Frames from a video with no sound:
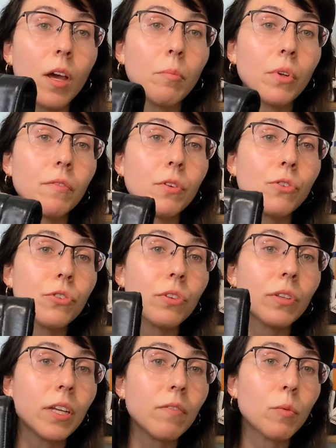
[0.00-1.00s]
But if you just
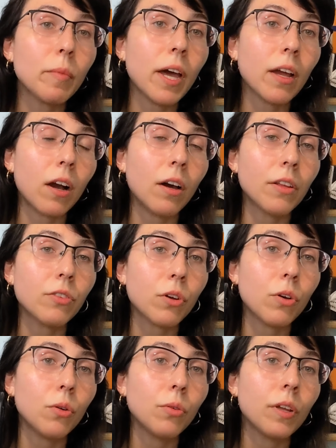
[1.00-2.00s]
leave the bag on its
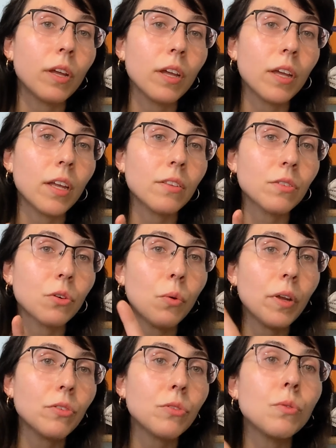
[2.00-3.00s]
own, it's
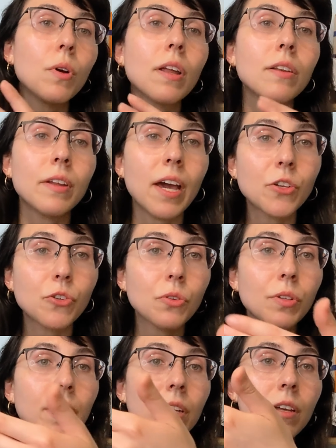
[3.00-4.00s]
going to
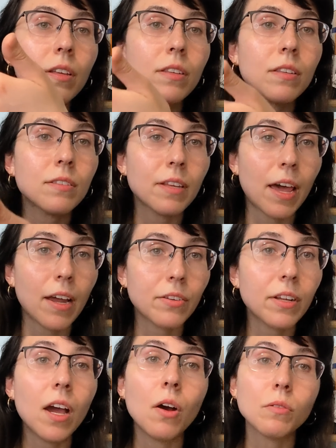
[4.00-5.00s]
naturally sag
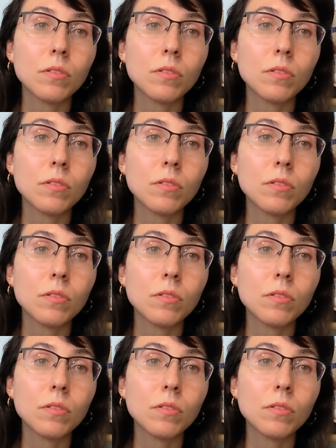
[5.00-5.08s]
down.